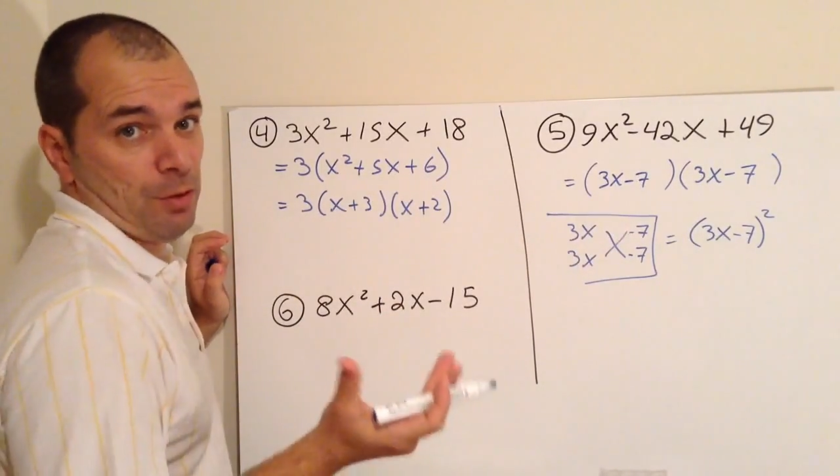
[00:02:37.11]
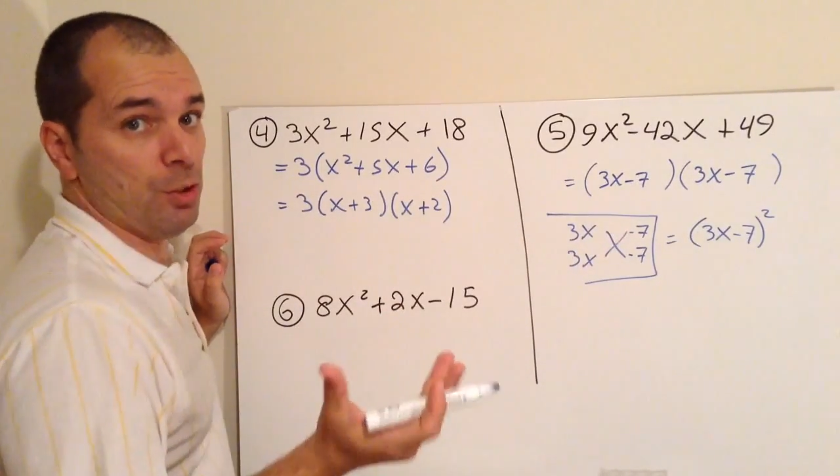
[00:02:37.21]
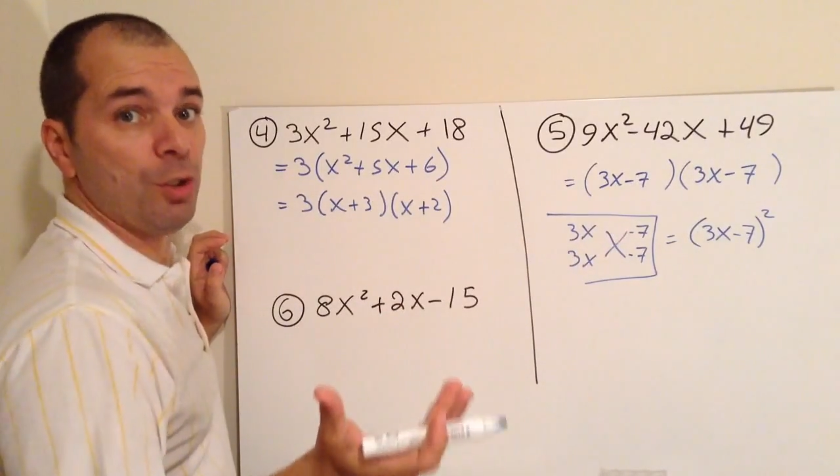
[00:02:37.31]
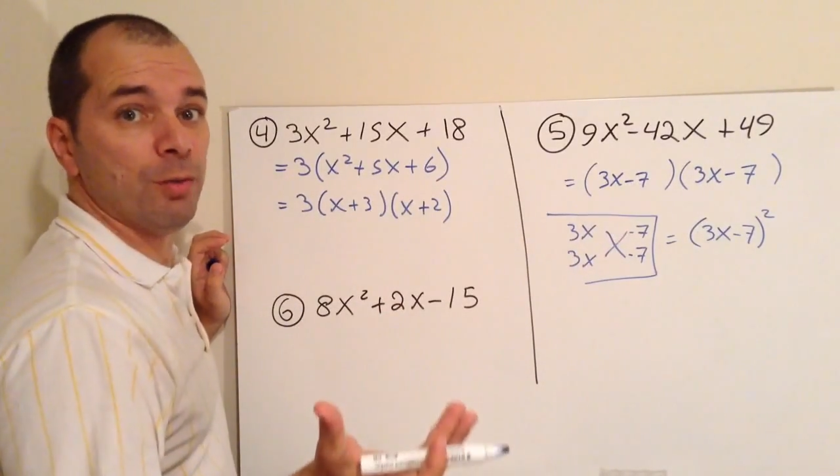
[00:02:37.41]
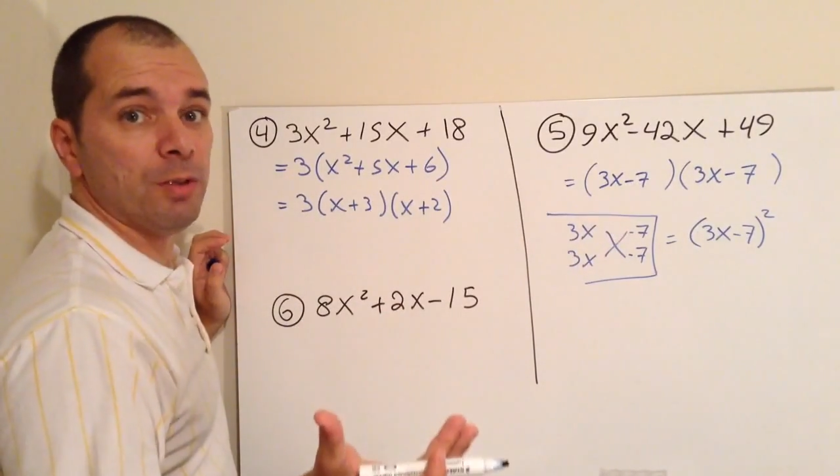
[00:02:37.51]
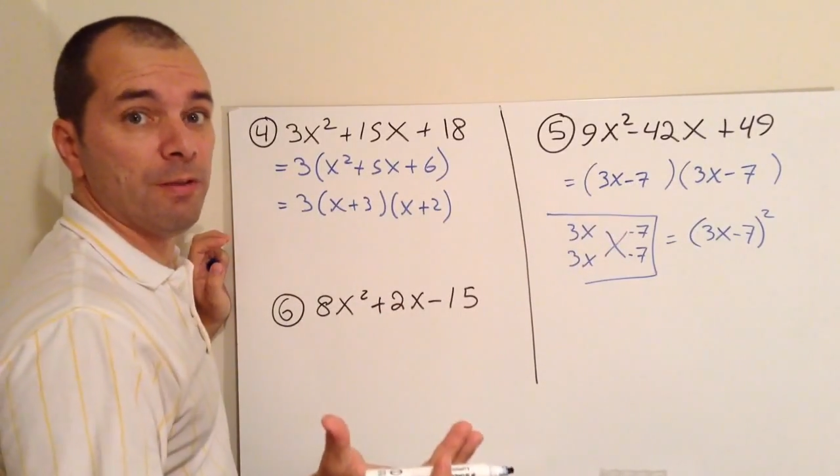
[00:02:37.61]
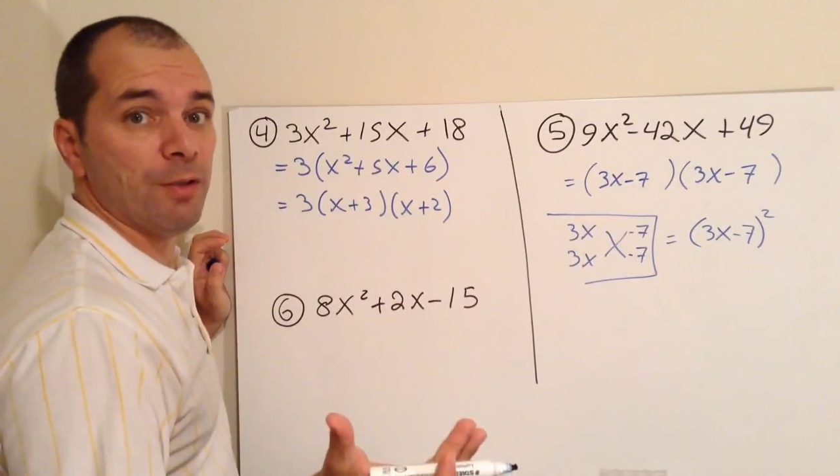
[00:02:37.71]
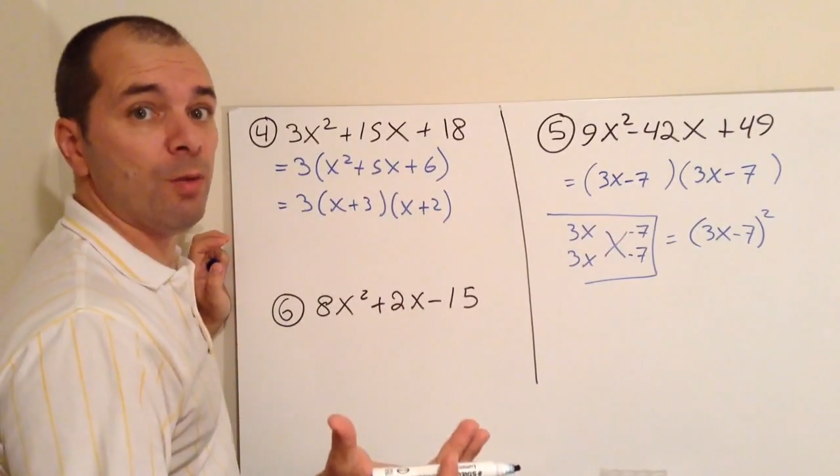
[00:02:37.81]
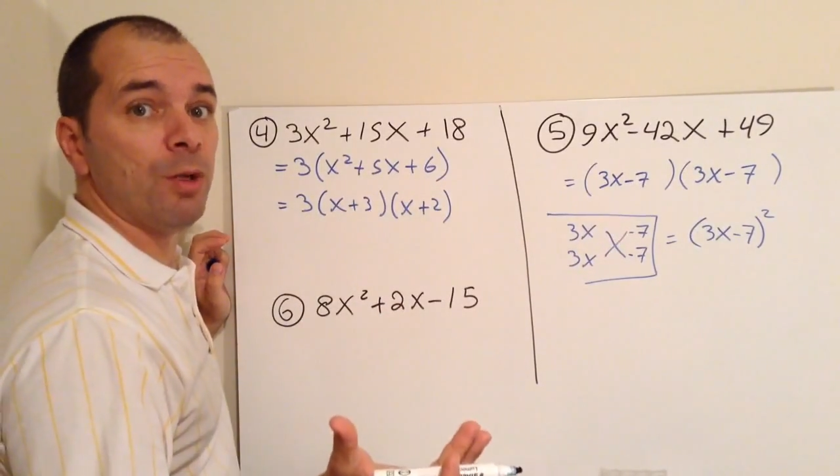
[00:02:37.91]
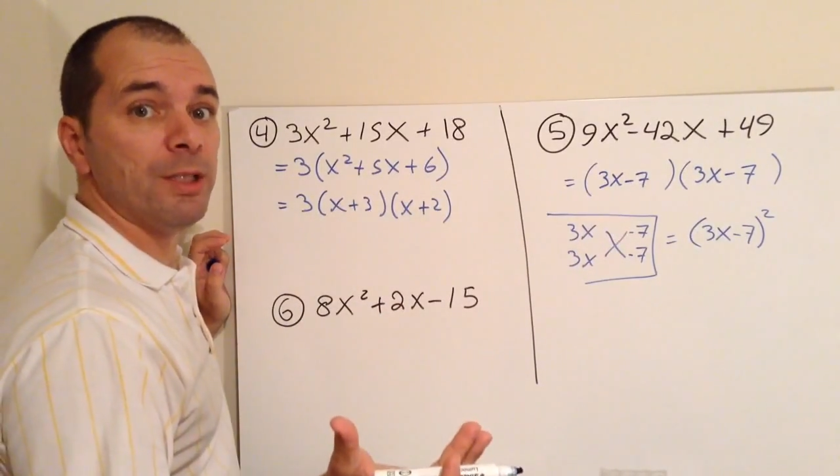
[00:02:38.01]
don't
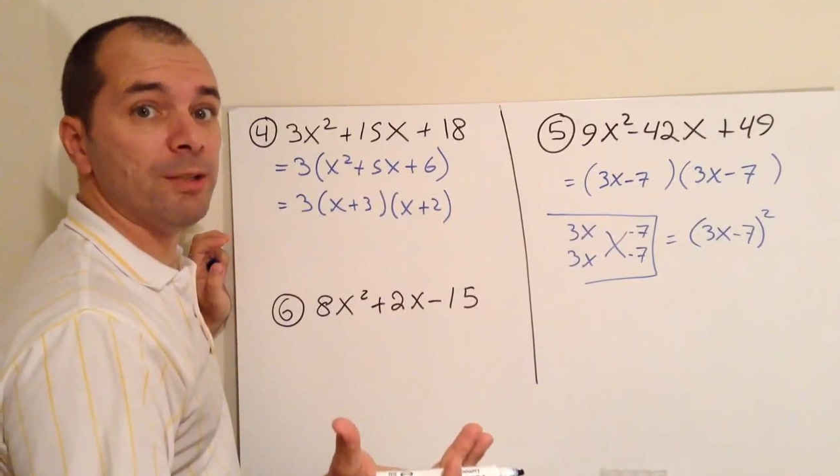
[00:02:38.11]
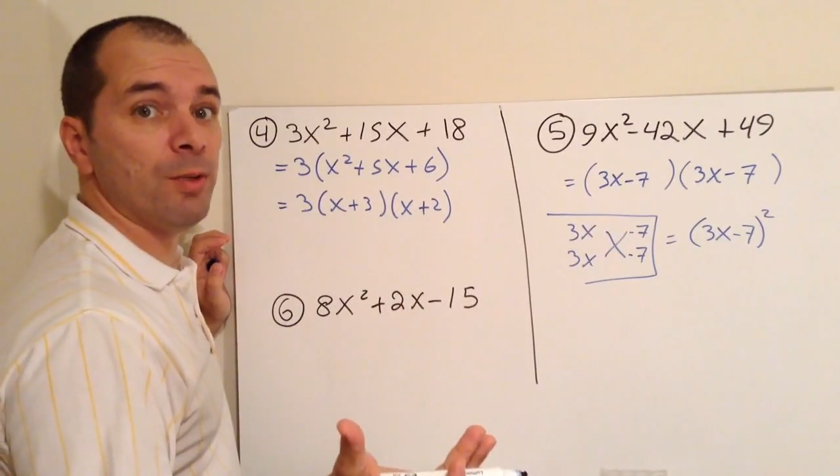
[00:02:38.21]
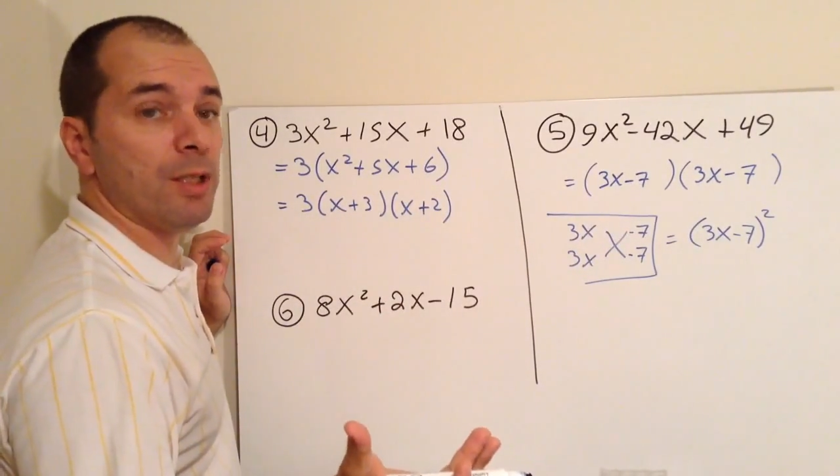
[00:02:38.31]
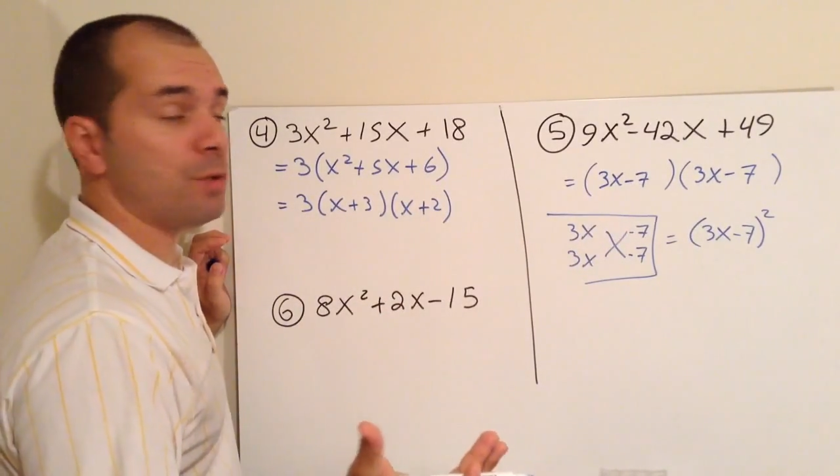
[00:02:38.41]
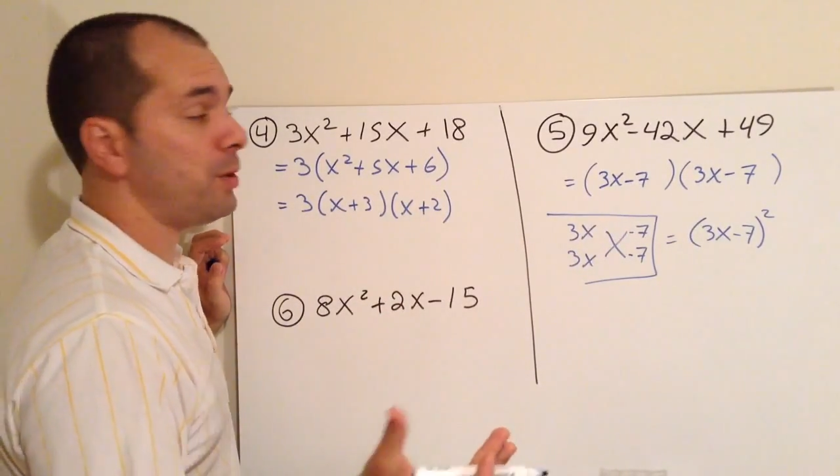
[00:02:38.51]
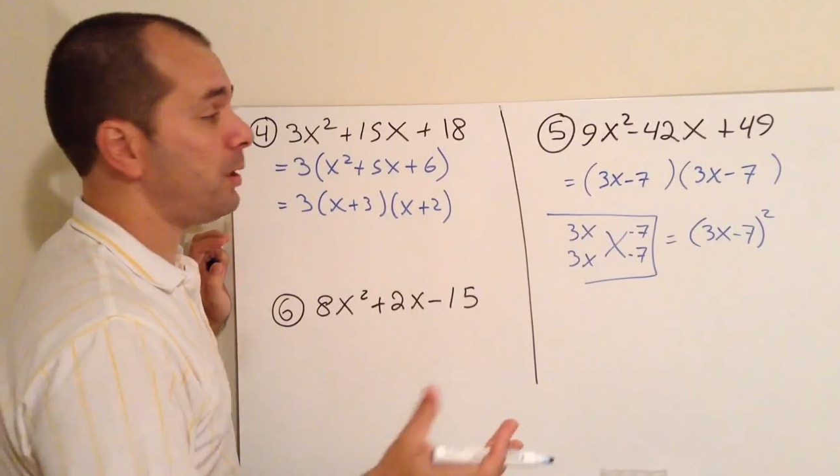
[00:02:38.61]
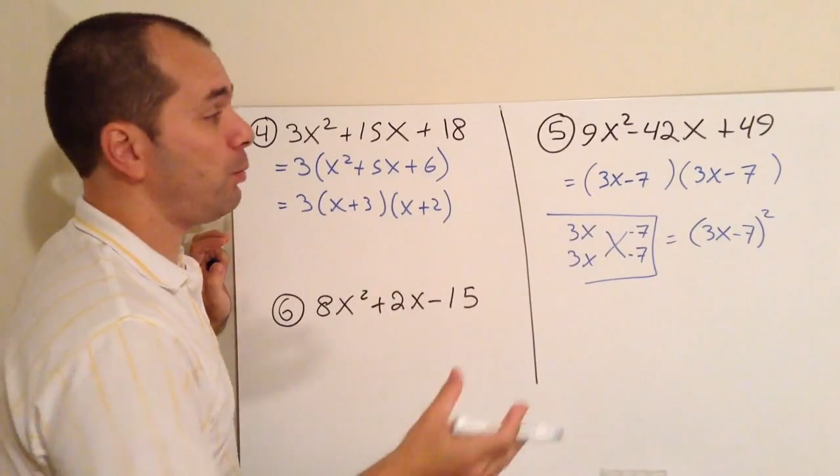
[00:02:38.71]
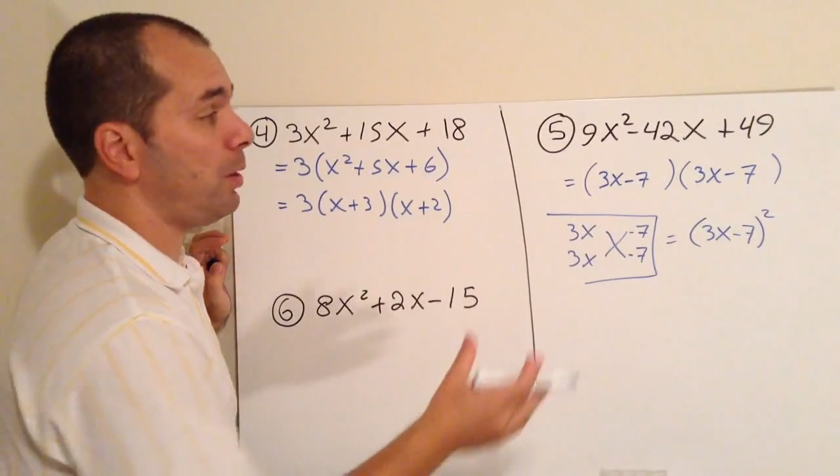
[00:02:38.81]
want to do that trick,